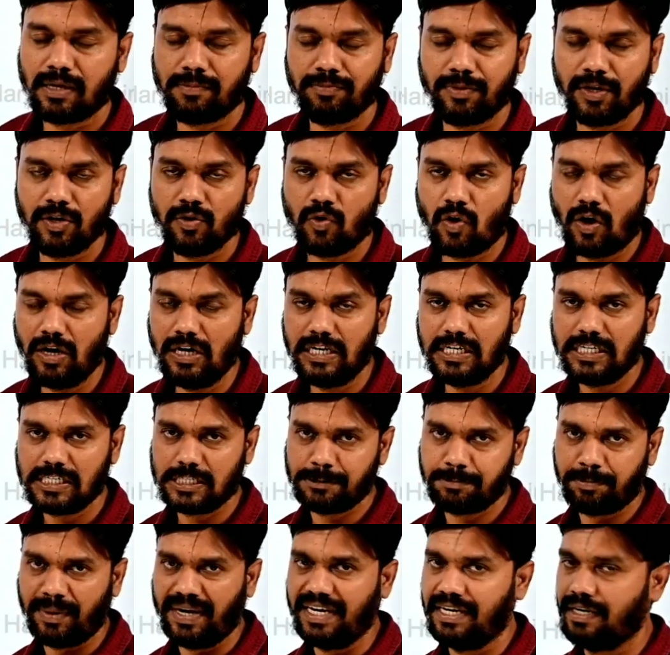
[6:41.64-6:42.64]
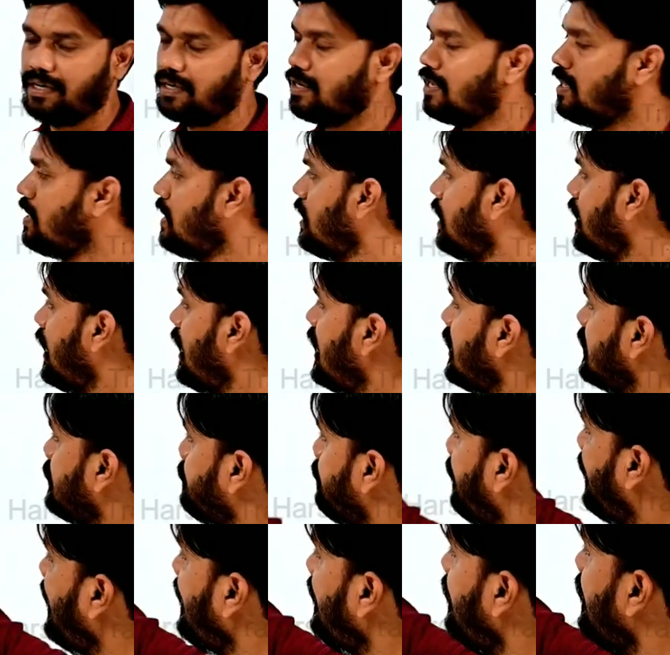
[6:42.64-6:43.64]
something called sprint. A
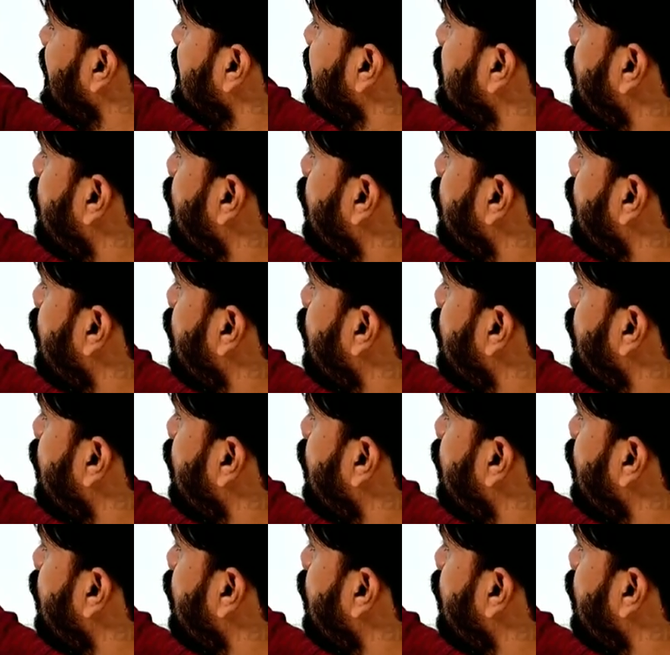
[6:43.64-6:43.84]
sprint